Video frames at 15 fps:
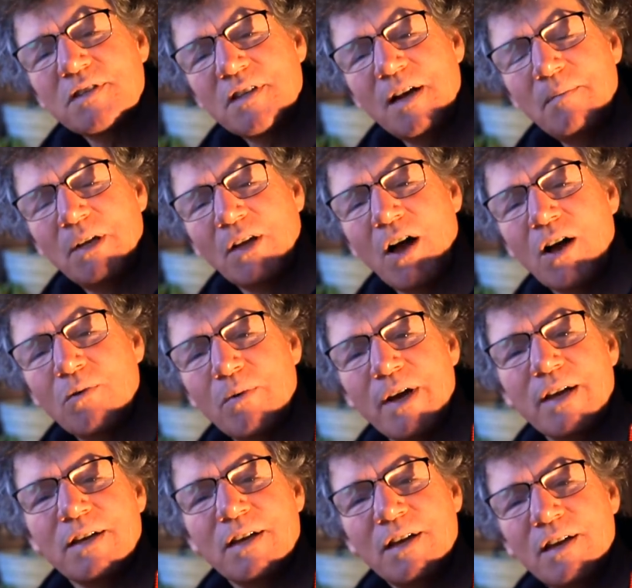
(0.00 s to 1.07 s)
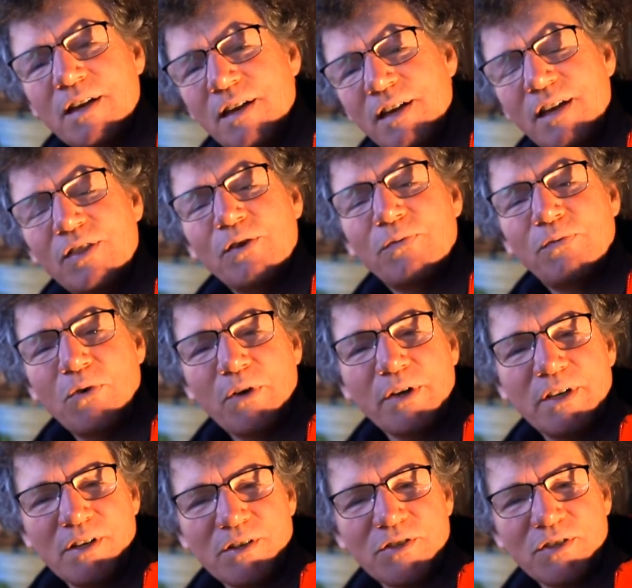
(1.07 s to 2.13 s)
has come a long way in the four
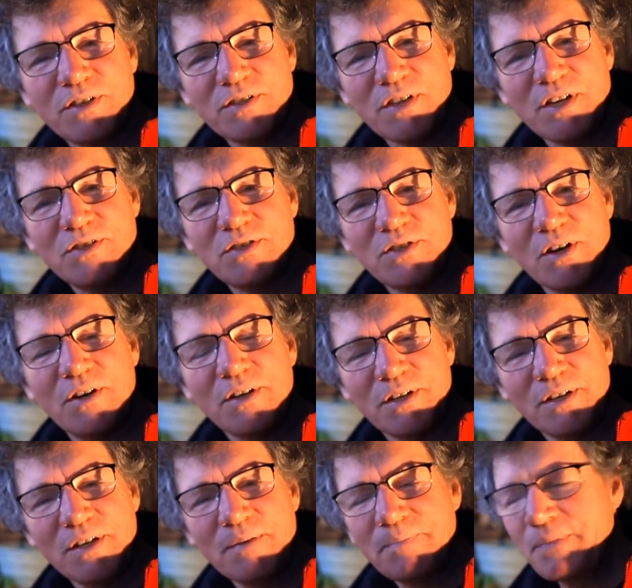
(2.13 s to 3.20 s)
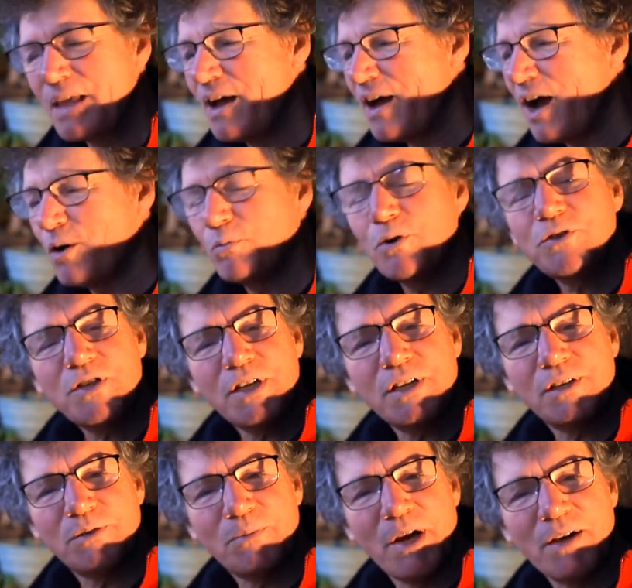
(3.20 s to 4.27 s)
years since I started it. I'll rotate
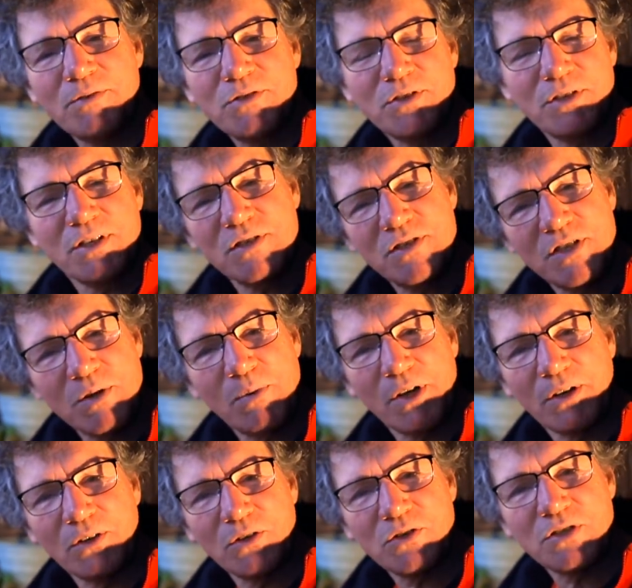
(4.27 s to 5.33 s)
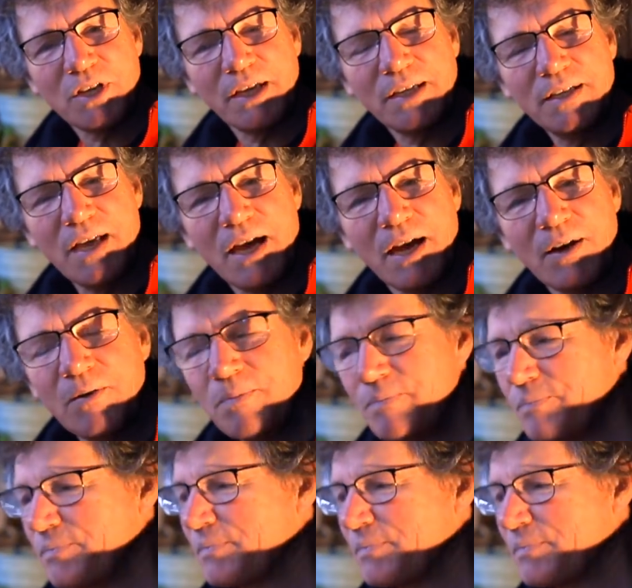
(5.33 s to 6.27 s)
it around so you can see what it looks like now.